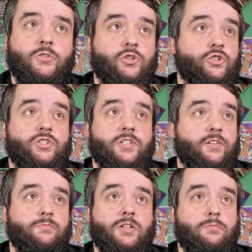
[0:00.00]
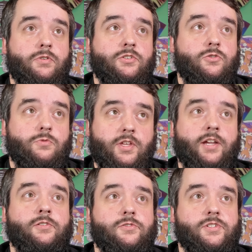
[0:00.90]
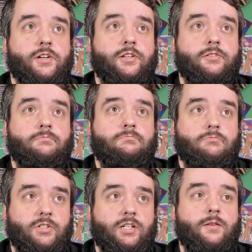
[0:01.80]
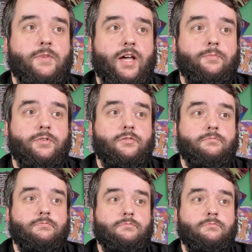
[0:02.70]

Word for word: You just give me a printer with handles on it, and I'm happy.